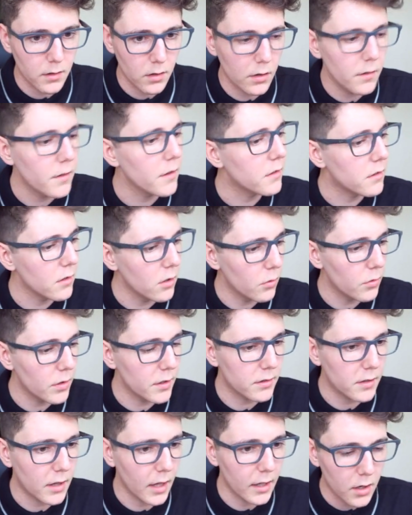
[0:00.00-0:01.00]
No, let's not
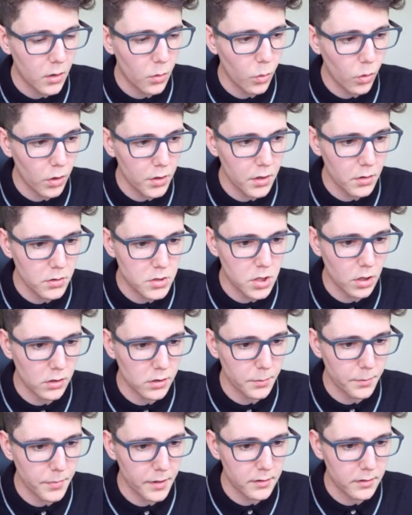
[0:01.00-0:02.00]
risk it. I don't want no
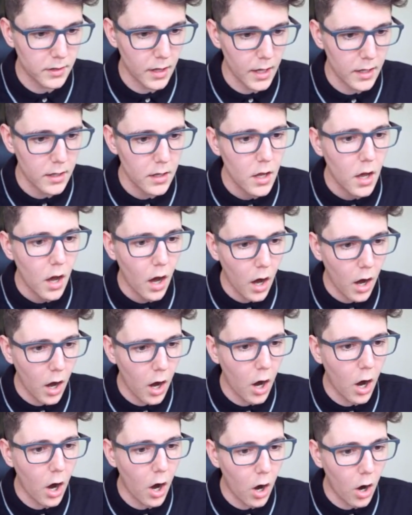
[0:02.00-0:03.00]
chocolate biscuit.
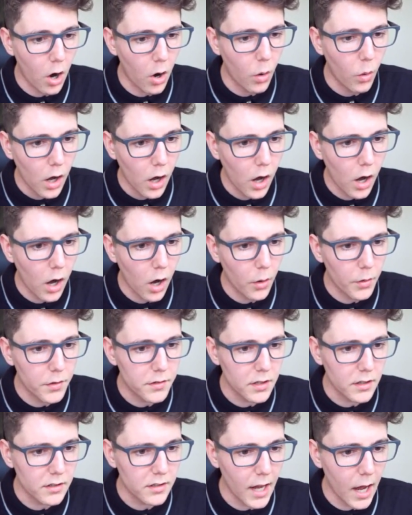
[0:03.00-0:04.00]
Oh. Oh,
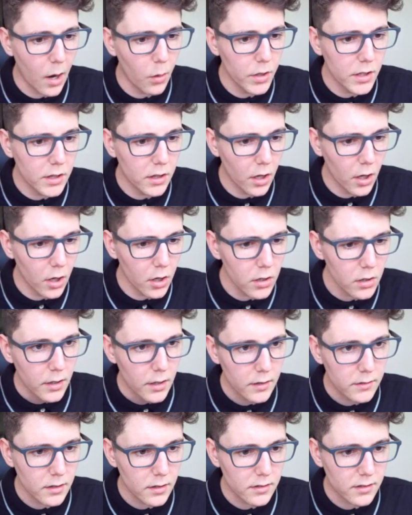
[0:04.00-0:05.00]
is this how we do?
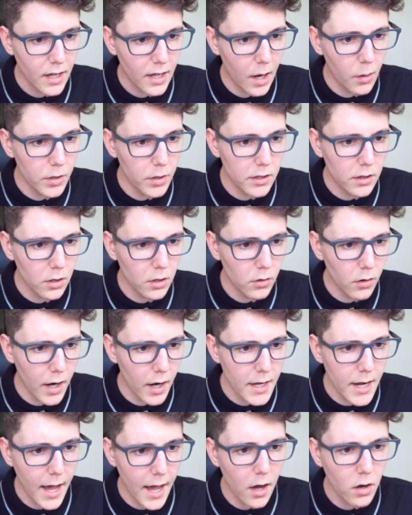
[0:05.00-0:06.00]
Is this how we do
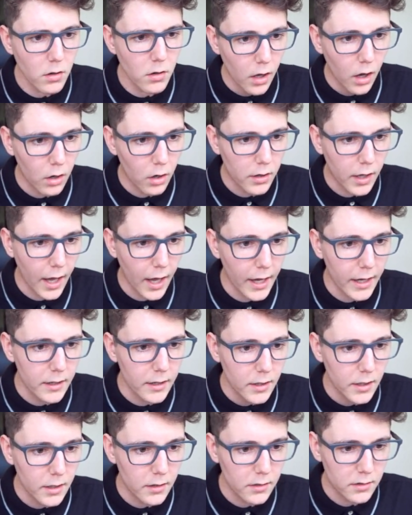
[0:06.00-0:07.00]
right now?
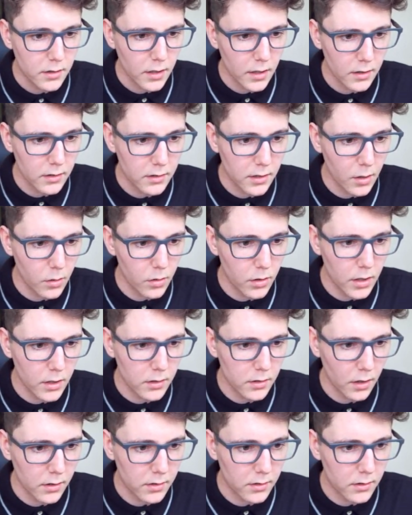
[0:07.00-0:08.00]
Okay. Here's, here's who kill.
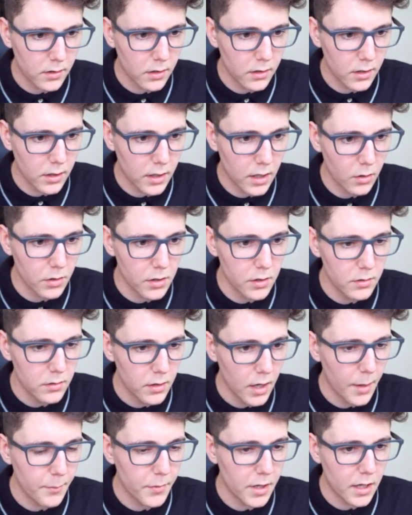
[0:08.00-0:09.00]
Here's us gonna kill you.
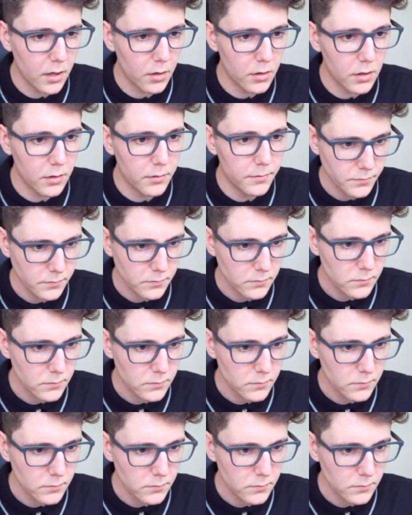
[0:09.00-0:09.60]
I'm gonna kill you.